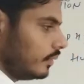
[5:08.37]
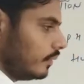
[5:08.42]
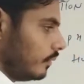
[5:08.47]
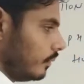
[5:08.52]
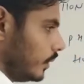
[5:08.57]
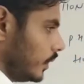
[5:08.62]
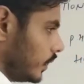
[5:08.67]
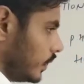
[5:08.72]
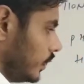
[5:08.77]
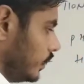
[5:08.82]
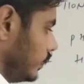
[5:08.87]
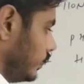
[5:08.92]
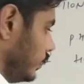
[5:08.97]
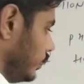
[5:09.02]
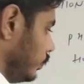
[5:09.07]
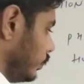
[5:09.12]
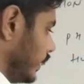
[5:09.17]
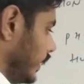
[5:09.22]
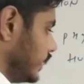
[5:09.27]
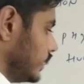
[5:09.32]
But
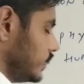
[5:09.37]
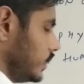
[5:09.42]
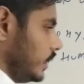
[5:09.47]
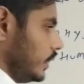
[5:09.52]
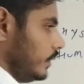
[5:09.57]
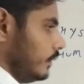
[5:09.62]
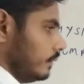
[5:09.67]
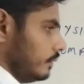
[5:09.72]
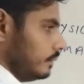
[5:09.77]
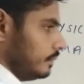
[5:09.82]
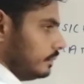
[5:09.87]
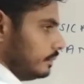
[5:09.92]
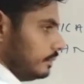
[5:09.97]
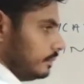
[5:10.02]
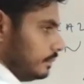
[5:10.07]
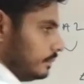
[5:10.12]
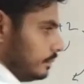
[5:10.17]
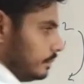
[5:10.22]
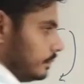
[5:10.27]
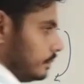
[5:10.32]
you can see
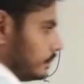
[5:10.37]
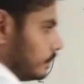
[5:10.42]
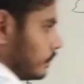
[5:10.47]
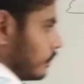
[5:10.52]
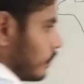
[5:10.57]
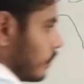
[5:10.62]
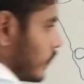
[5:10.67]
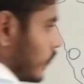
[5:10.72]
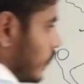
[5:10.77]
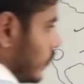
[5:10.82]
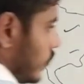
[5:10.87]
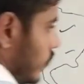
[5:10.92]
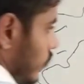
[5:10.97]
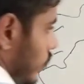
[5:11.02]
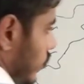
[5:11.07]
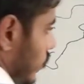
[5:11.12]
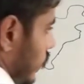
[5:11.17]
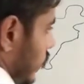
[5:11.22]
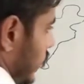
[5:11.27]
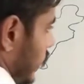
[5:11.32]

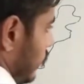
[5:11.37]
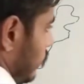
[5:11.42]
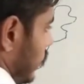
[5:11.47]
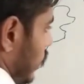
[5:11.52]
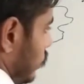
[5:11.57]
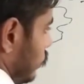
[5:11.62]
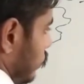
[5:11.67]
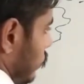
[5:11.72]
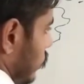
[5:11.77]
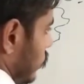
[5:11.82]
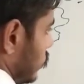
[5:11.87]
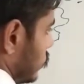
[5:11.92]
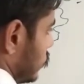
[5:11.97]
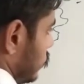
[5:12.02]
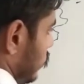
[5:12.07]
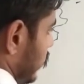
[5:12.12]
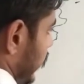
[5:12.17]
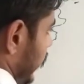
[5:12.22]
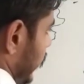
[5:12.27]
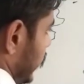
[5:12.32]
in the monsoon